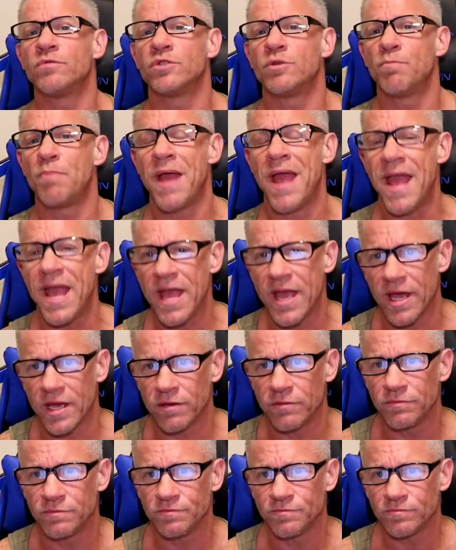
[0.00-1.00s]

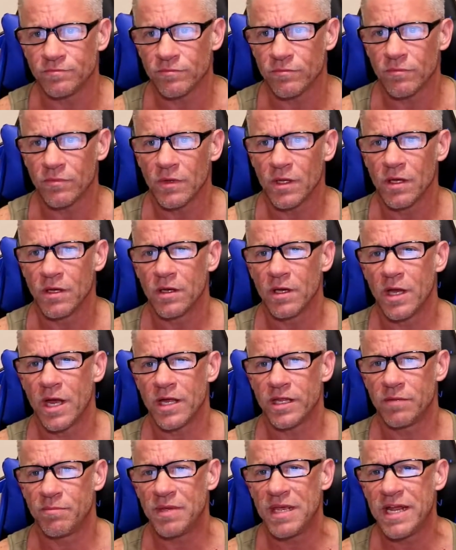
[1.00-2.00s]
Japan
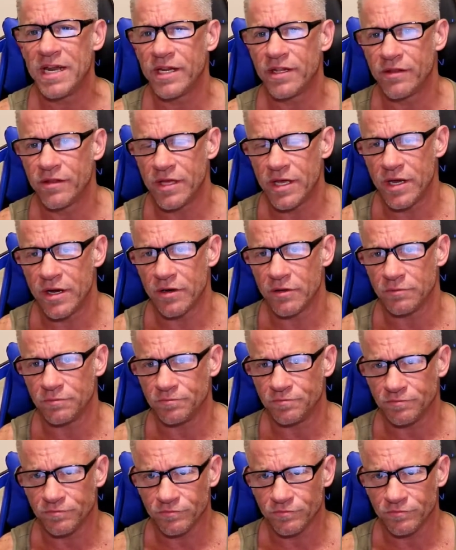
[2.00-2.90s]
at the beginning of the year,